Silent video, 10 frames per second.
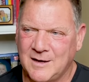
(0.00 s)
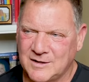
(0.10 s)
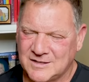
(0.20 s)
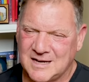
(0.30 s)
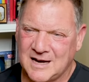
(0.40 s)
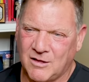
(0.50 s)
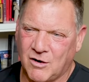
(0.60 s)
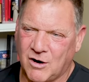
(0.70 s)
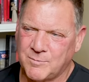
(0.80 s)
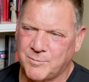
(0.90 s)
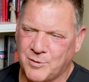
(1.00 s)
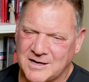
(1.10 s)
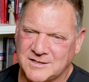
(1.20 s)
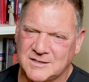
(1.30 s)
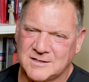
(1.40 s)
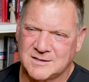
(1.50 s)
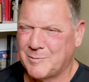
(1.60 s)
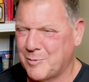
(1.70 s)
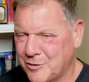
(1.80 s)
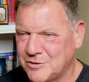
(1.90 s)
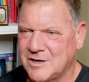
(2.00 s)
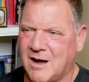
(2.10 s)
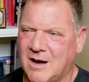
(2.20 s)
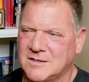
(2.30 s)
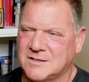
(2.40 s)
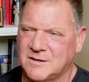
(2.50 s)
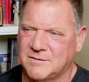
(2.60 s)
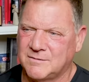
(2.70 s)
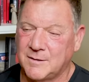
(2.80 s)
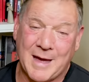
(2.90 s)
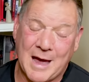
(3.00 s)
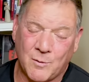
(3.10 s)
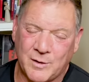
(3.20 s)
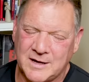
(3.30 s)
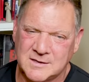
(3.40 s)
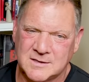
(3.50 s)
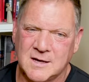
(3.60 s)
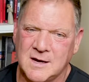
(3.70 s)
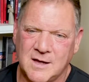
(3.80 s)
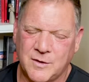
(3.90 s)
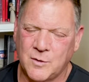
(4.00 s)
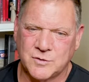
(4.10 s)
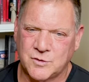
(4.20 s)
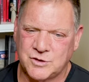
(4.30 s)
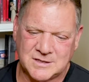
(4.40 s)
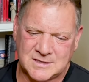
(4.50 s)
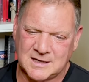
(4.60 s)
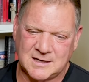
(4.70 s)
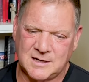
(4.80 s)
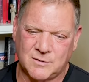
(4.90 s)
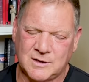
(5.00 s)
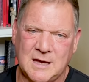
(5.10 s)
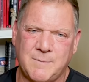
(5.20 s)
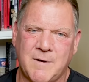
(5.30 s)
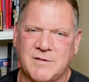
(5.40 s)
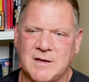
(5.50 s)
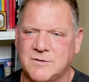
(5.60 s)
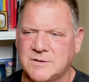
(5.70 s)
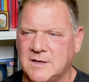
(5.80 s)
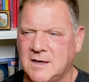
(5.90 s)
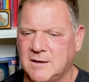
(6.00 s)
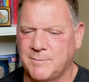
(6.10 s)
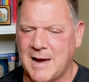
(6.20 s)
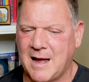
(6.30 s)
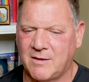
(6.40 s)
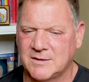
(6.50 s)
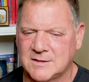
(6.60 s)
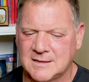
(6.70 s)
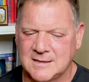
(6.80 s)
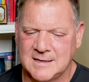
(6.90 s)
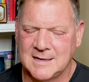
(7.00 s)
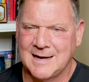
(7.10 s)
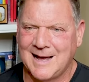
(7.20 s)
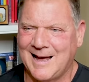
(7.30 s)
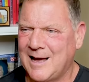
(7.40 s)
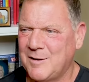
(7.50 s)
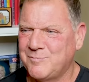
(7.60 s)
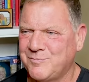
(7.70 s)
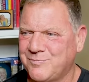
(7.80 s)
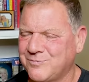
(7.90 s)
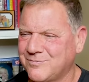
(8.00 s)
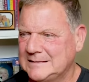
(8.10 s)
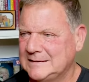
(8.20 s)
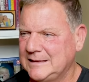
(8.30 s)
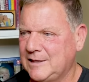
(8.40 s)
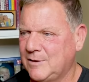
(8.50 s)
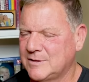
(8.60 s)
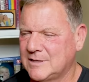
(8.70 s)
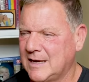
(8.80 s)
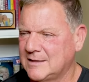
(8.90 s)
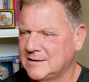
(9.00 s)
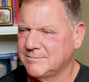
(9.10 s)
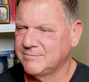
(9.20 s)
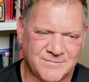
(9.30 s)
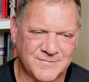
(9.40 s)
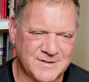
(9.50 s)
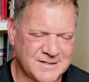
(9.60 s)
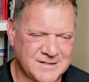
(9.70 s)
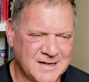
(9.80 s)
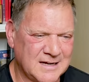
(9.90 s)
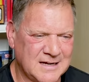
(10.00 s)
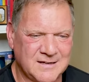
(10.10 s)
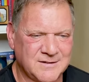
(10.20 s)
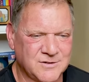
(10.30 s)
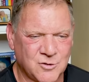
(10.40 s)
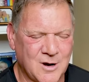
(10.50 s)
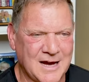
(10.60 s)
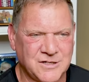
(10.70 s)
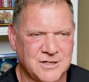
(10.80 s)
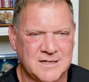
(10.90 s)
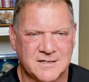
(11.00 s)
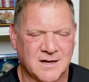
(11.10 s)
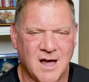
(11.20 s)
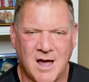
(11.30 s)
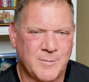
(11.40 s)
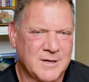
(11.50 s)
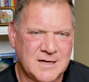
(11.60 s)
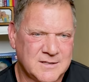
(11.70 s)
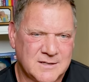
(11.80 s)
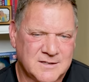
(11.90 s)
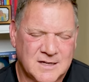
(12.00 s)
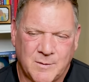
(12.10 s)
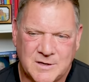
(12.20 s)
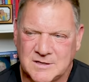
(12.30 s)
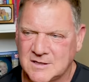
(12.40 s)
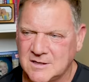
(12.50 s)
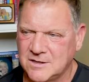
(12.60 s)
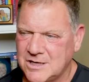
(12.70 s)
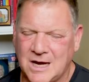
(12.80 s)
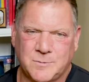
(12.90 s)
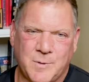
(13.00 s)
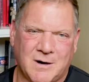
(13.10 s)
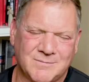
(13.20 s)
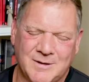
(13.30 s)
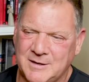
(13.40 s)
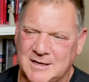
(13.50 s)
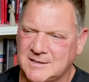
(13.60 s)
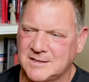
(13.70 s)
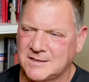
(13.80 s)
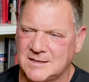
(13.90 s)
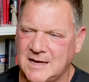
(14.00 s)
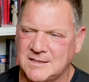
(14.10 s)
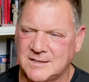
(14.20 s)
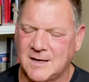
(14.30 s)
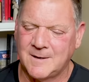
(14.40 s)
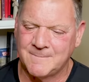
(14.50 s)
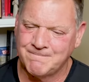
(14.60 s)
the single arm presses, the bird dogs and the bat wings, those are just to, you know, keep everything else uh, balanced. Um, you know, it's like studying tragedies and comedies and skipping Shakespeare. I mean, it's just, it's, uh,